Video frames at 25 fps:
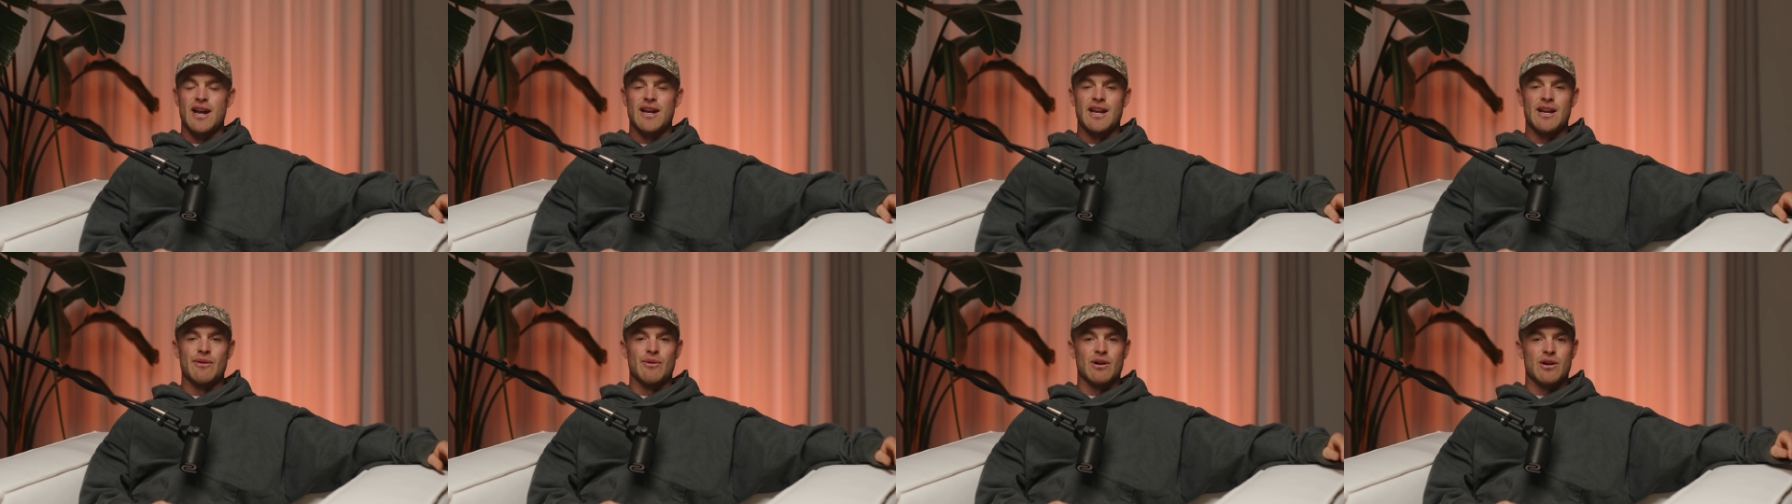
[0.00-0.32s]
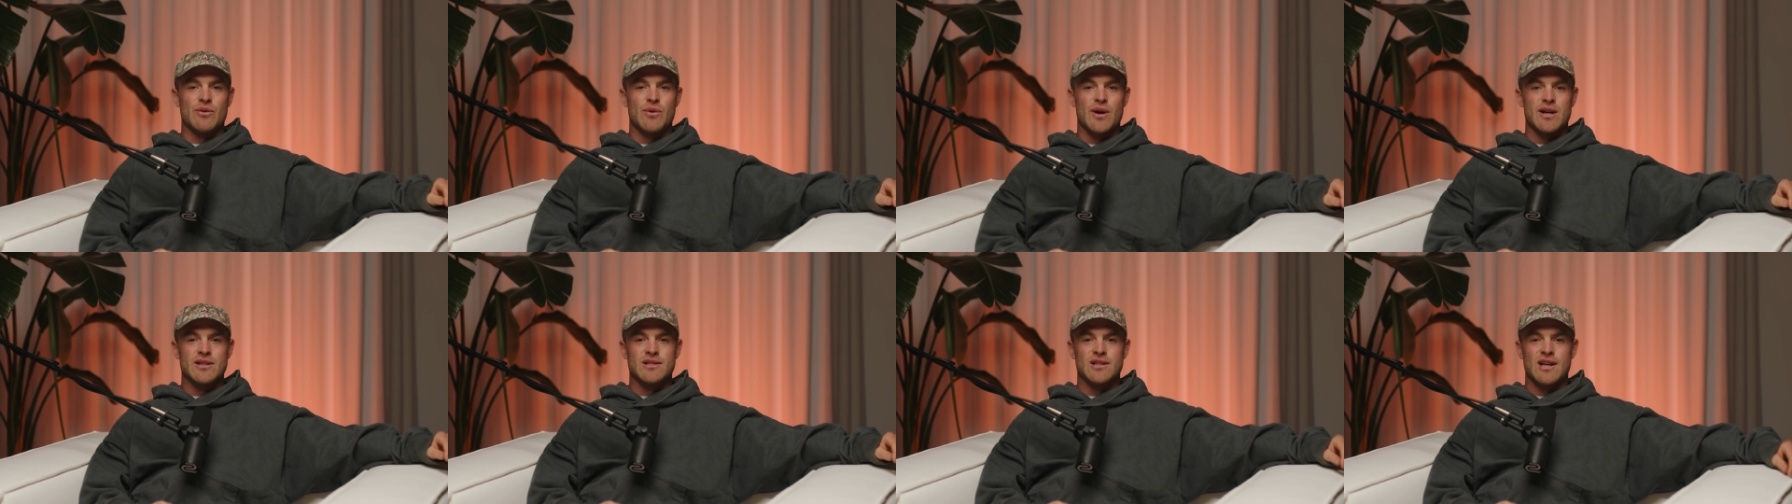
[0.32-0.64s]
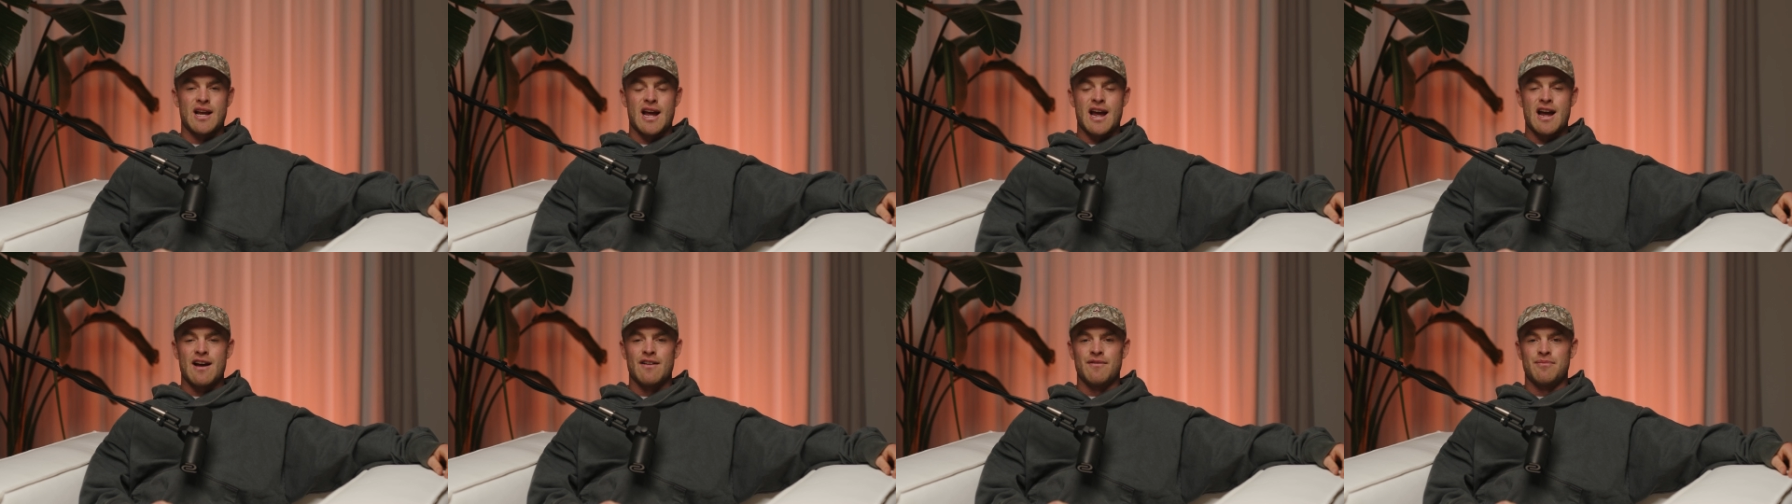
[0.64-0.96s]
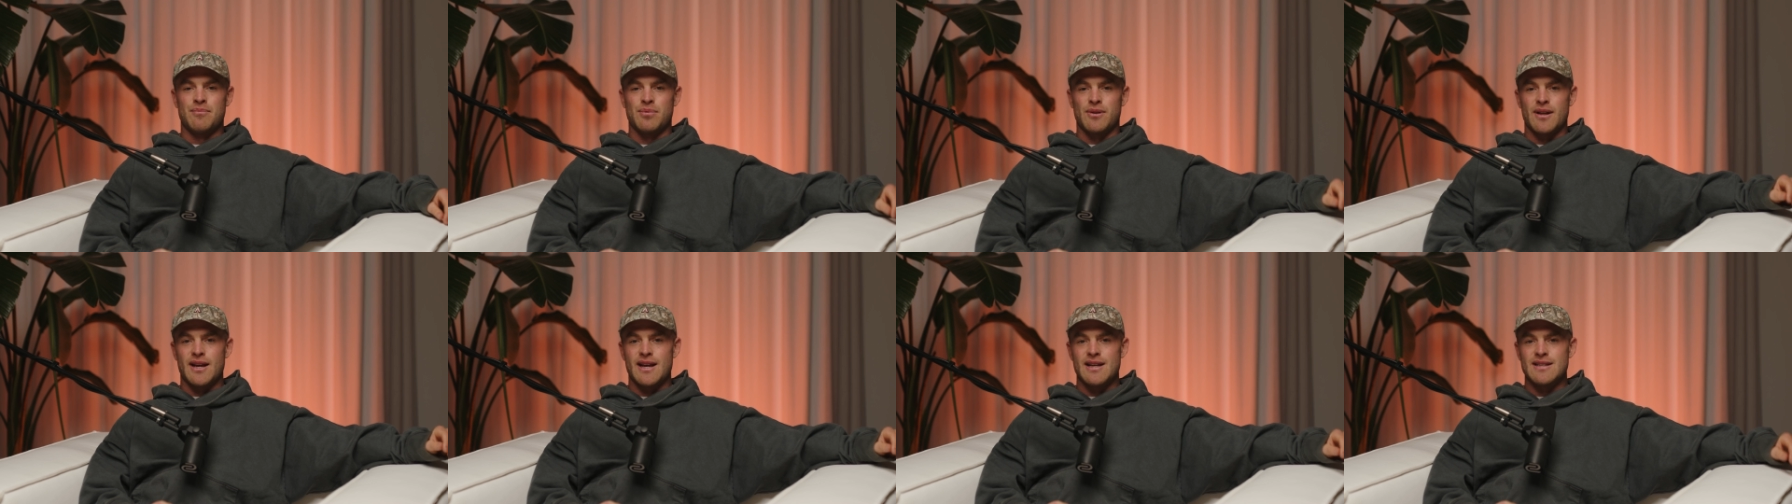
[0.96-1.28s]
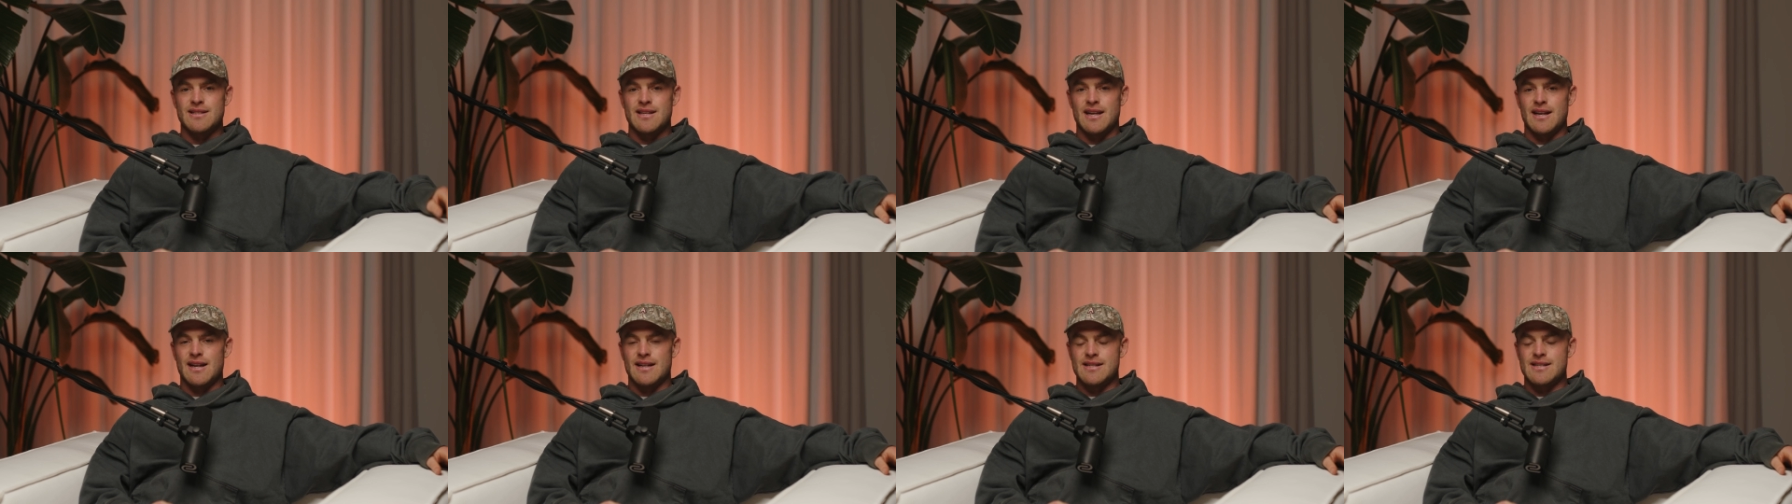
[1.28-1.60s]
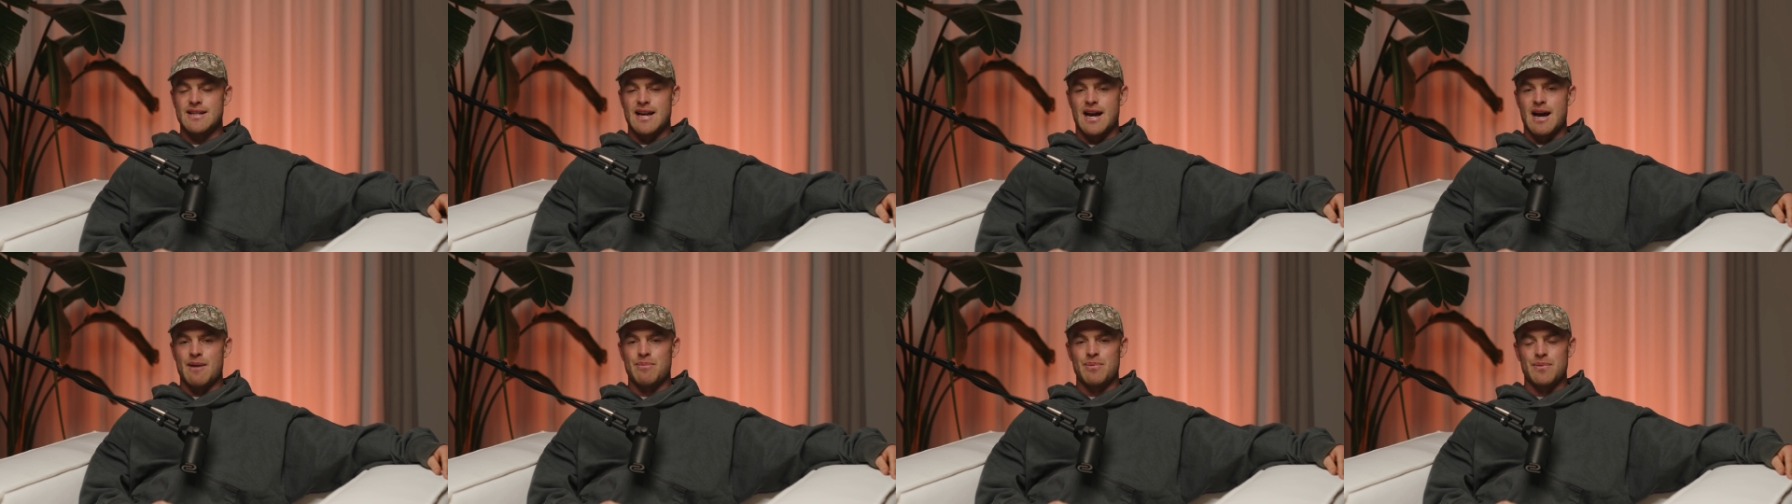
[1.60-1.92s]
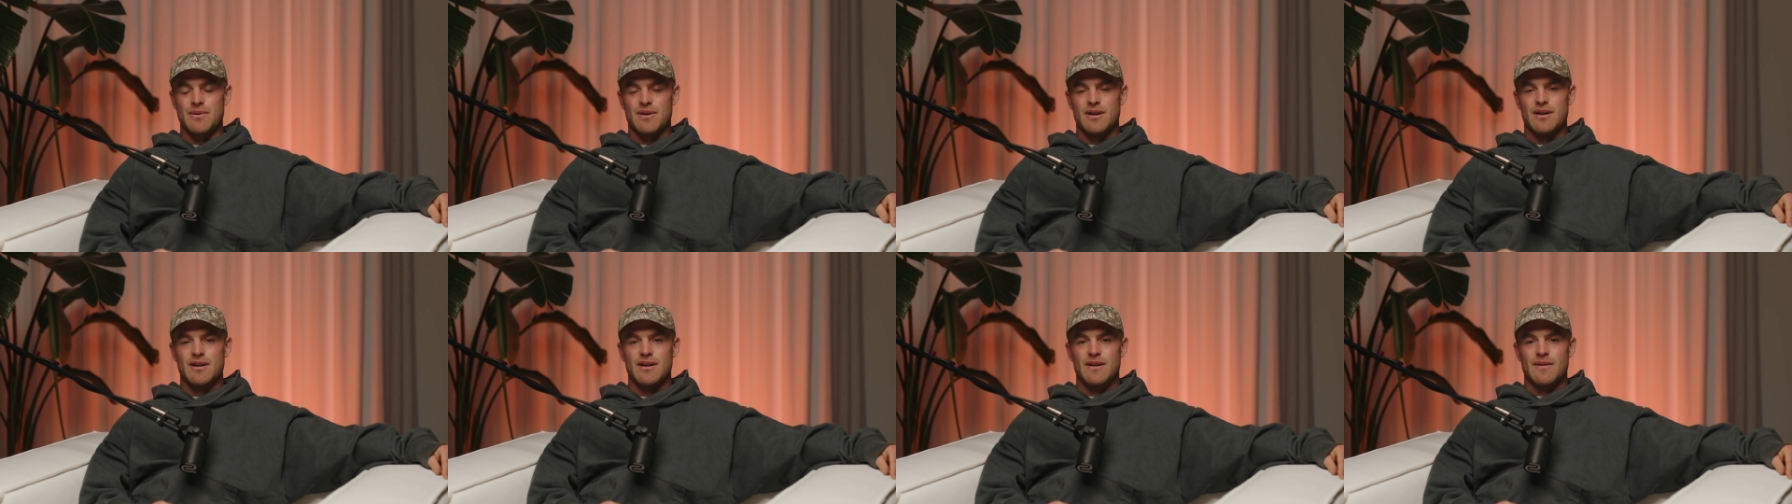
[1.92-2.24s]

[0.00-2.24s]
Any requests you have, please hit us up